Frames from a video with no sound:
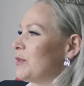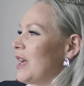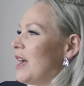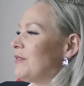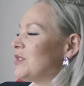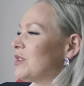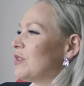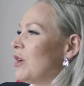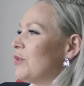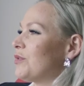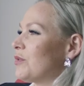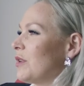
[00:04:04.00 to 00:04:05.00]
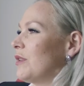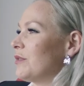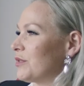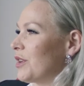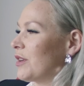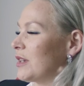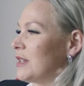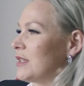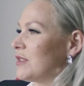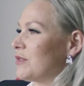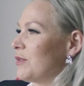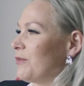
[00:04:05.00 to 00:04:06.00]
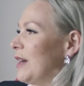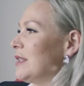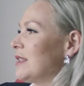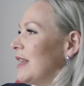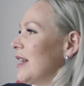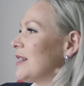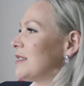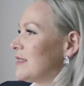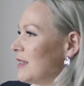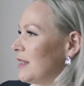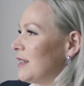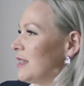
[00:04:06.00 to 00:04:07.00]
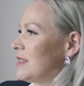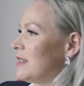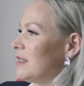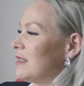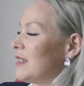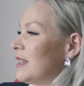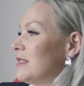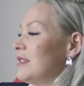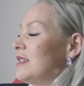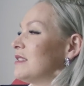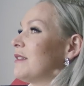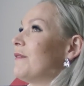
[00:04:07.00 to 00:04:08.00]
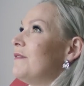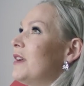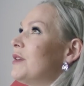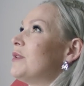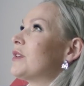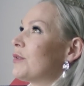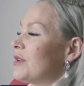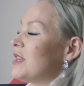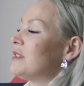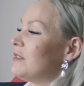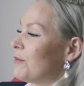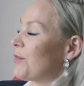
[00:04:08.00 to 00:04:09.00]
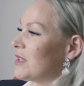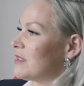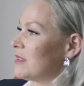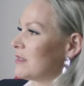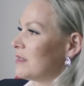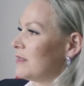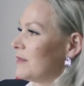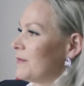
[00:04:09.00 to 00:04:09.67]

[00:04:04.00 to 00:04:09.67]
We have to go through our own darkness to find the light, and I think that is a very creative process.